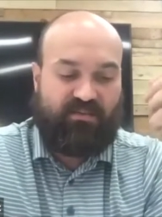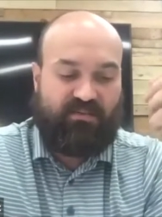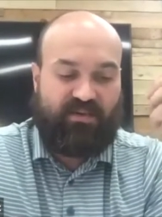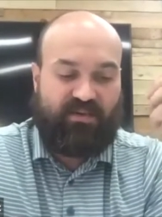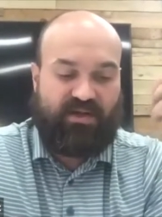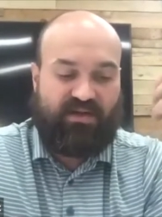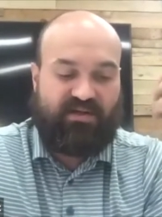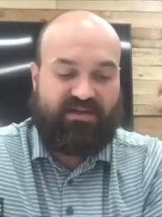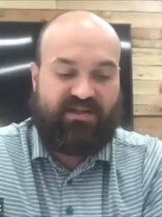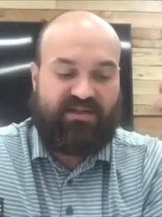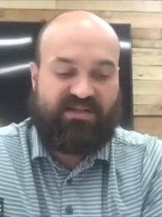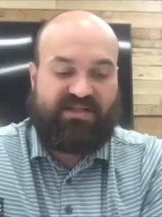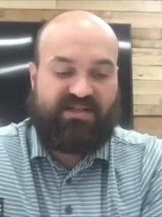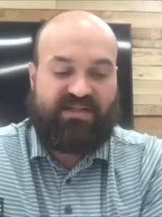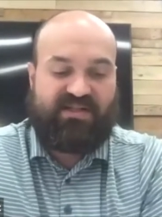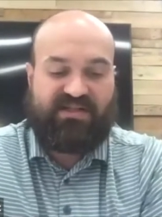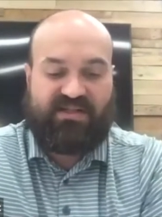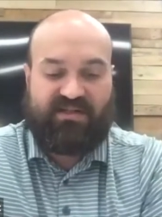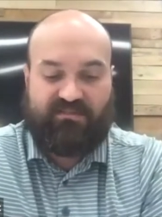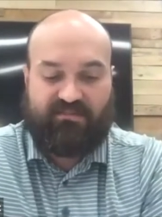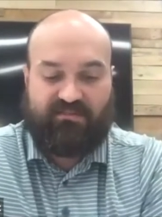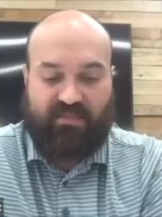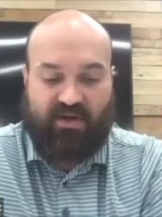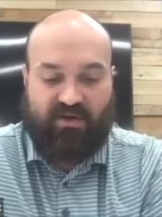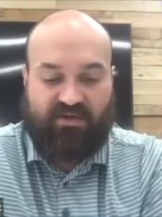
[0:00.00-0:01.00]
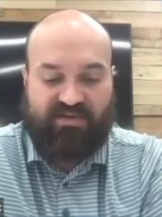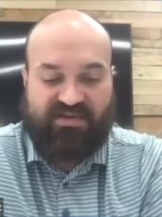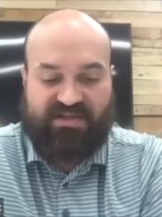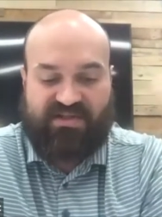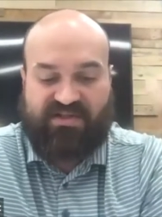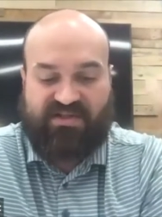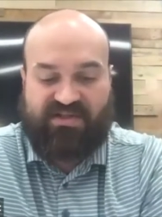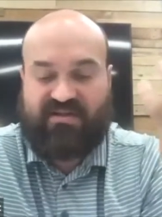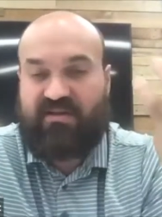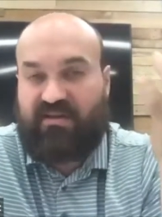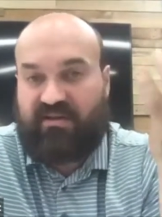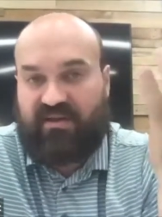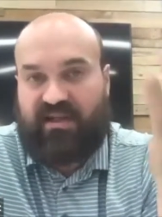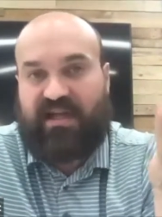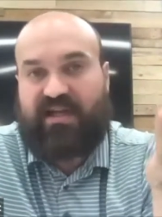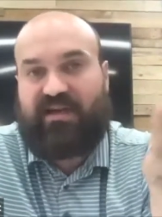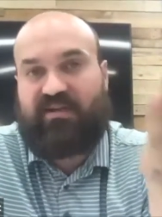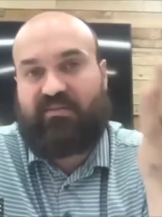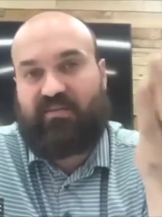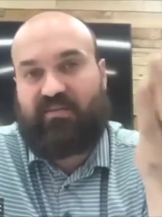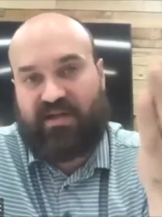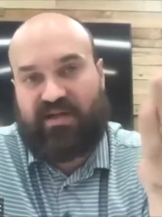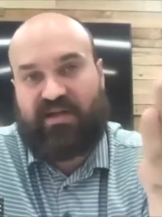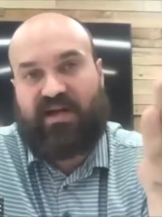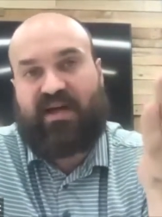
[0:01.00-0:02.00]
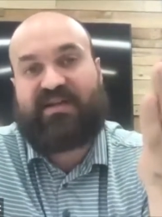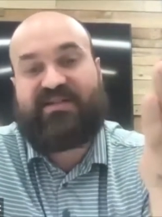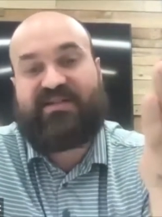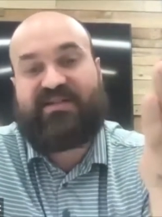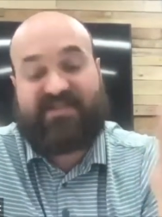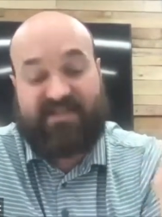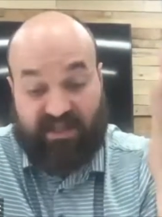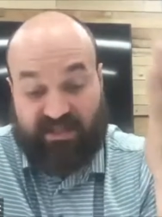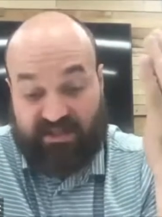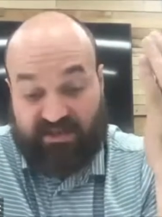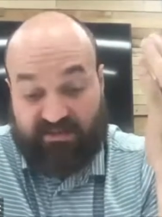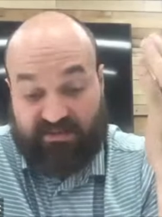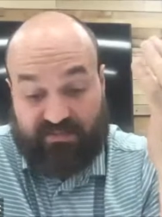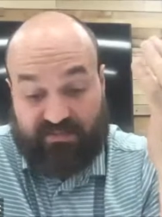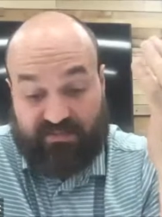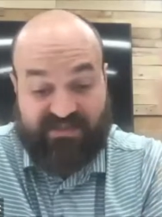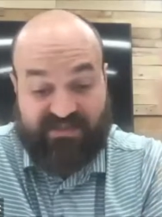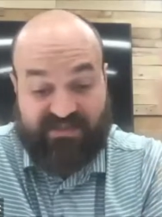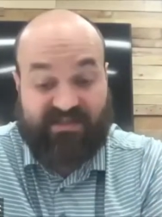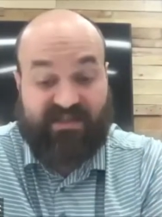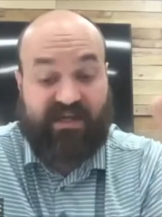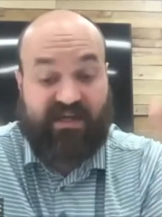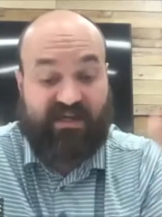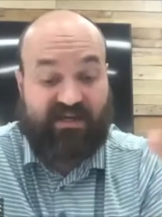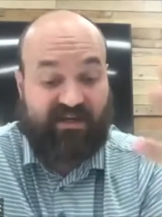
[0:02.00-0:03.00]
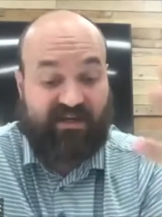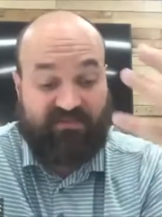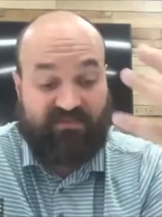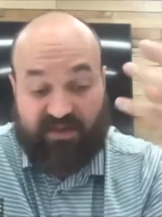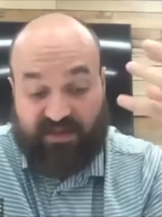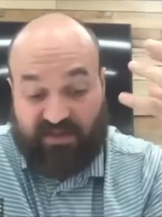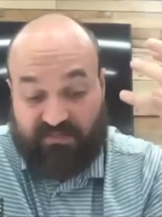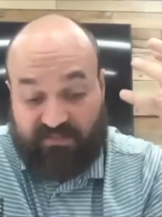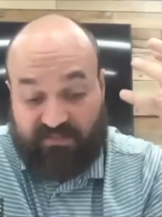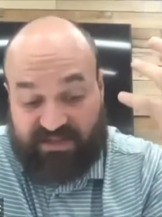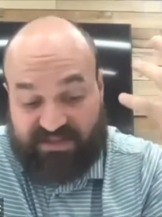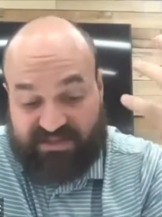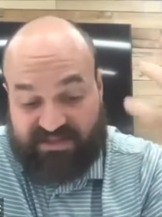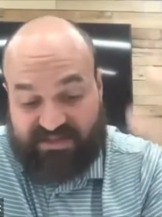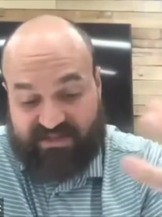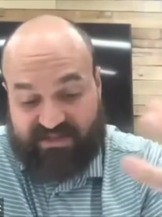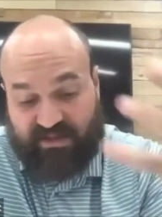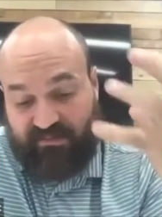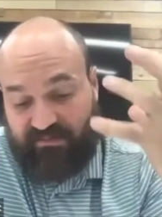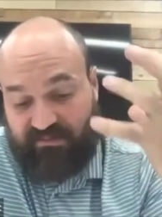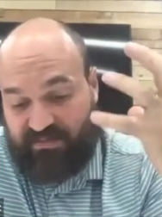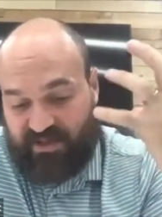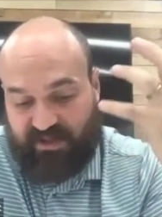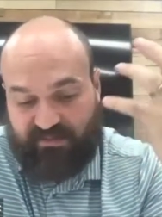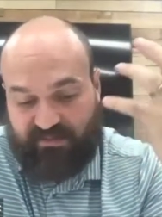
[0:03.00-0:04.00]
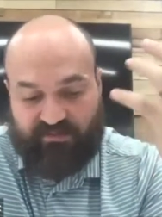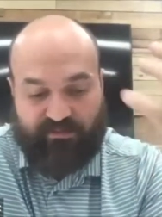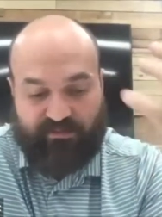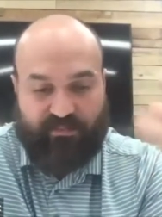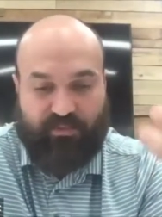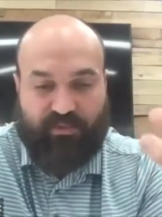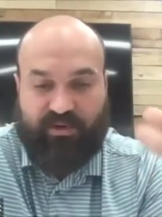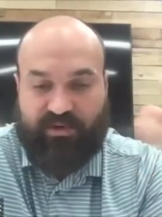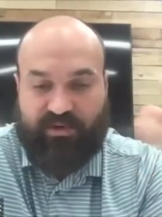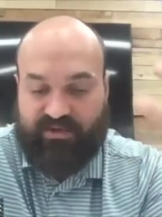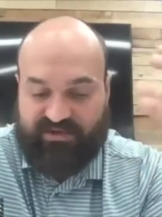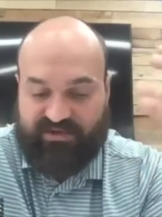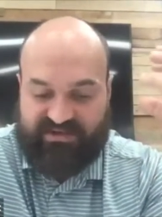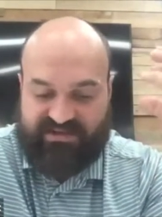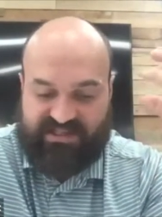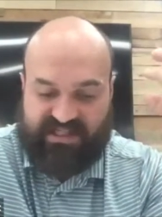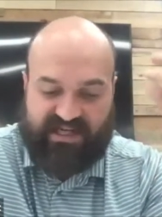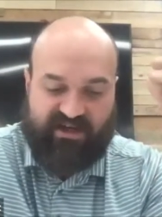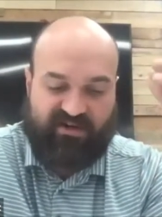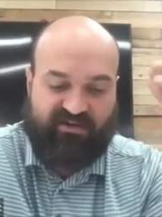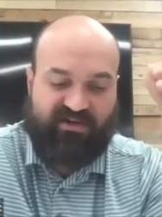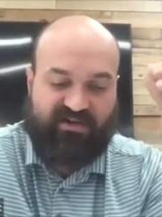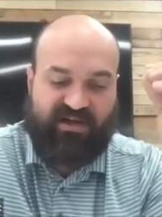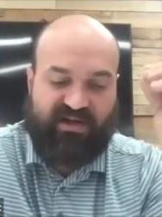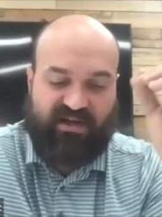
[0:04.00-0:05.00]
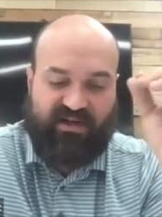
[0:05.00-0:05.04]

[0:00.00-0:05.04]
But this is the most like what God's kingdom is like. If it could be summed up, boiled down,